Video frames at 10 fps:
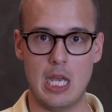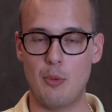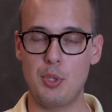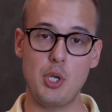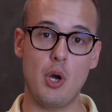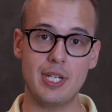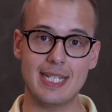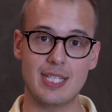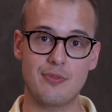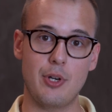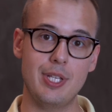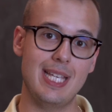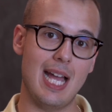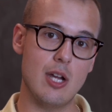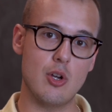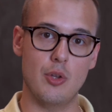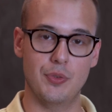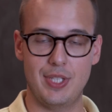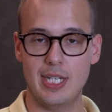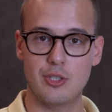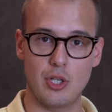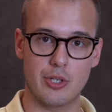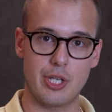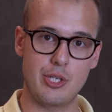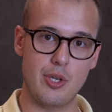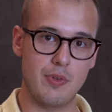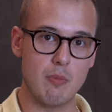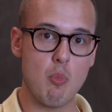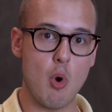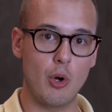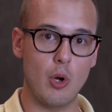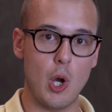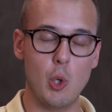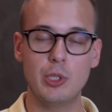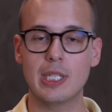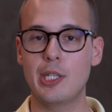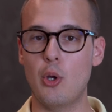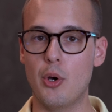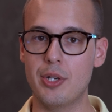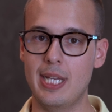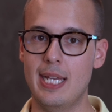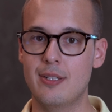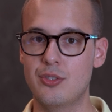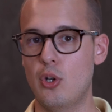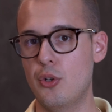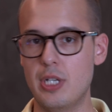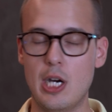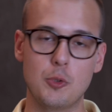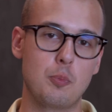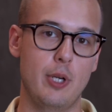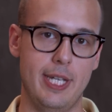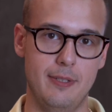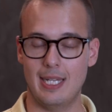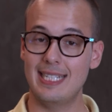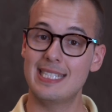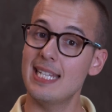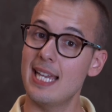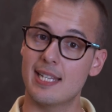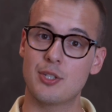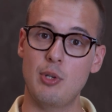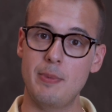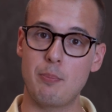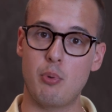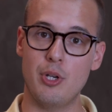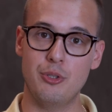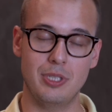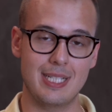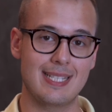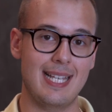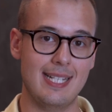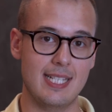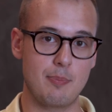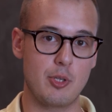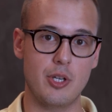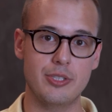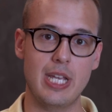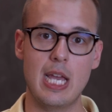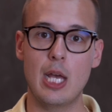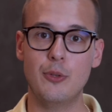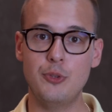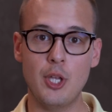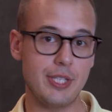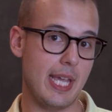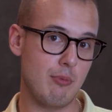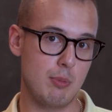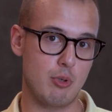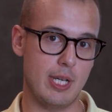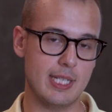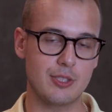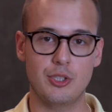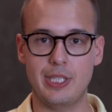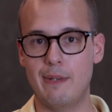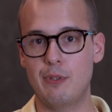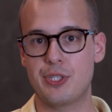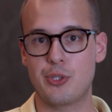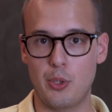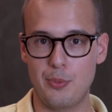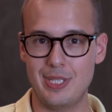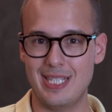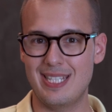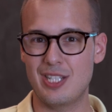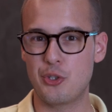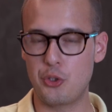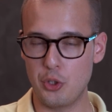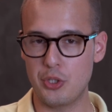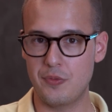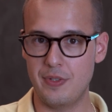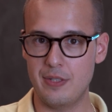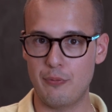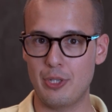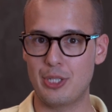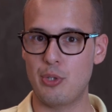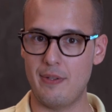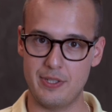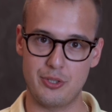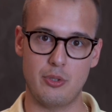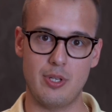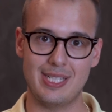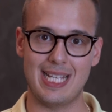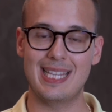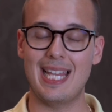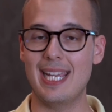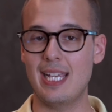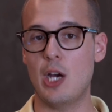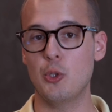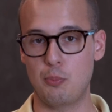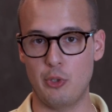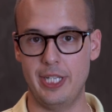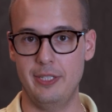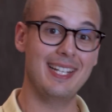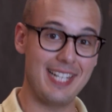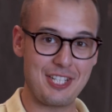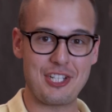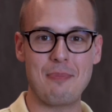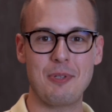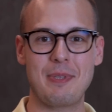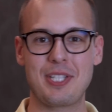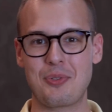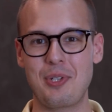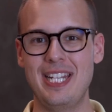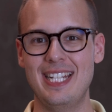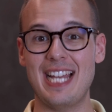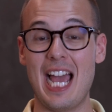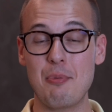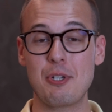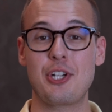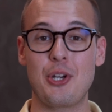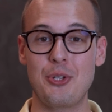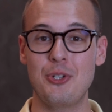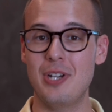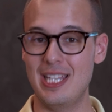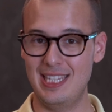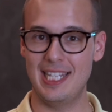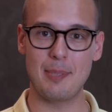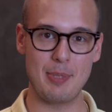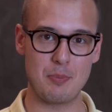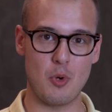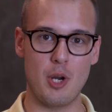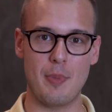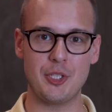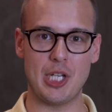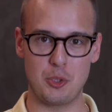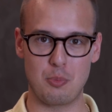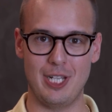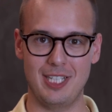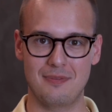When the audience is very young on TikTok, you have a more elderly audience on Outbrain. And it's extremely important to understand this because not every product, not every service is a good fit for a traffic source like Outbrain. Let's jump on my screen and I will show you a little bit more about Outbrain.